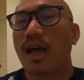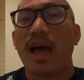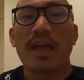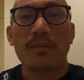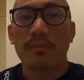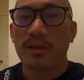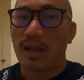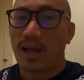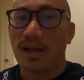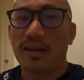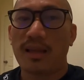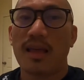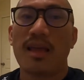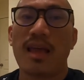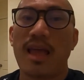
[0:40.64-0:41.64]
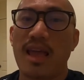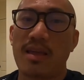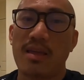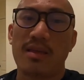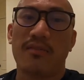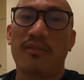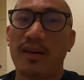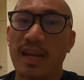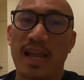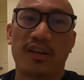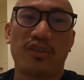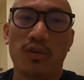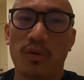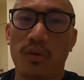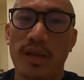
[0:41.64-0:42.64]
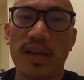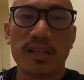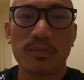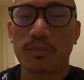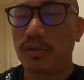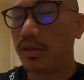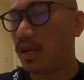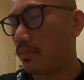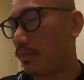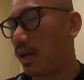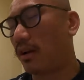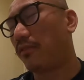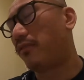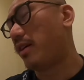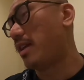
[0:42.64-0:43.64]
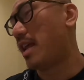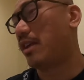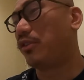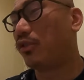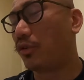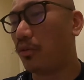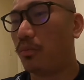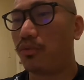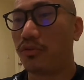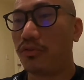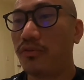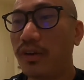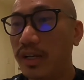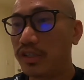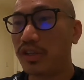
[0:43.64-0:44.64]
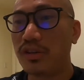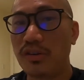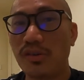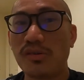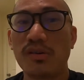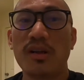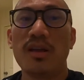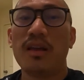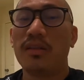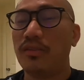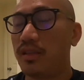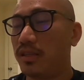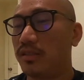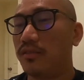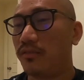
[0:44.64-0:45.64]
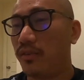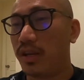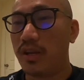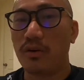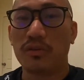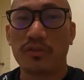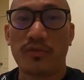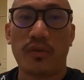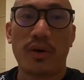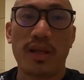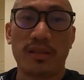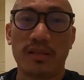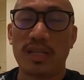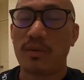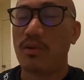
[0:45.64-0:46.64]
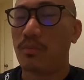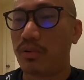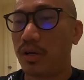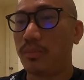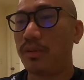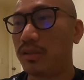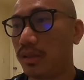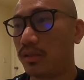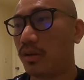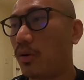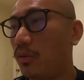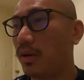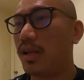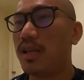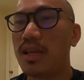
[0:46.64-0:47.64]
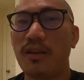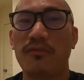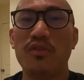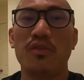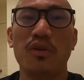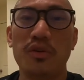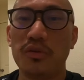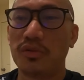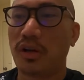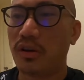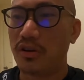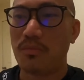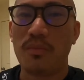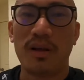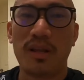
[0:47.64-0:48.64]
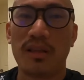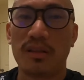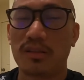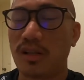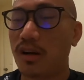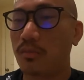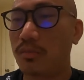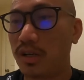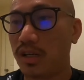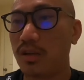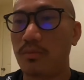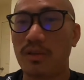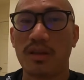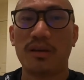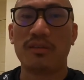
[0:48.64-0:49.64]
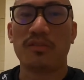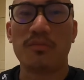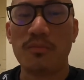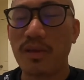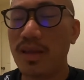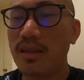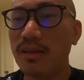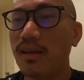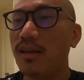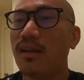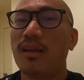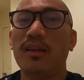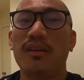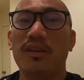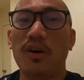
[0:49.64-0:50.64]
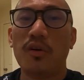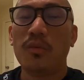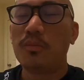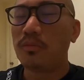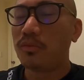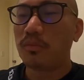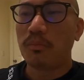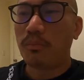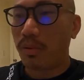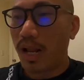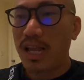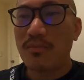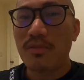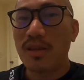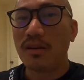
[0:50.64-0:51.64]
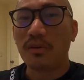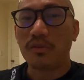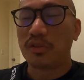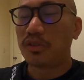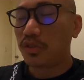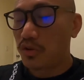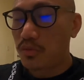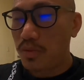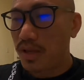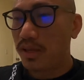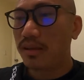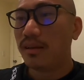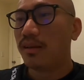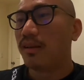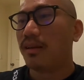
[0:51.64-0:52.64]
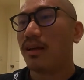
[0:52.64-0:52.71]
I am not a financial expert. I'm not a financial professional. This video is for entertainment purposes only. If you lose all your money in the stock market because of me, don't blame me, don't sue me.